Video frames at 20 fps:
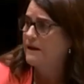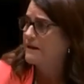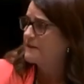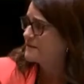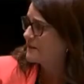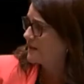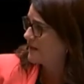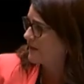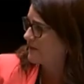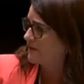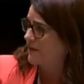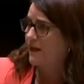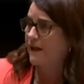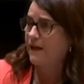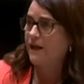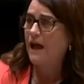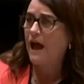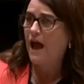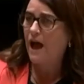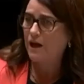sitting
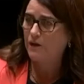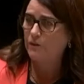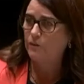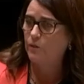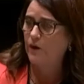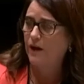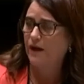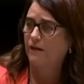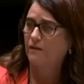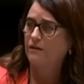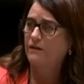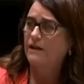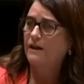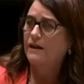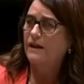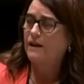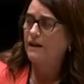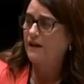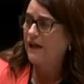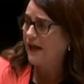there unwell
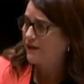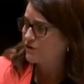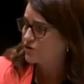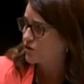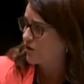and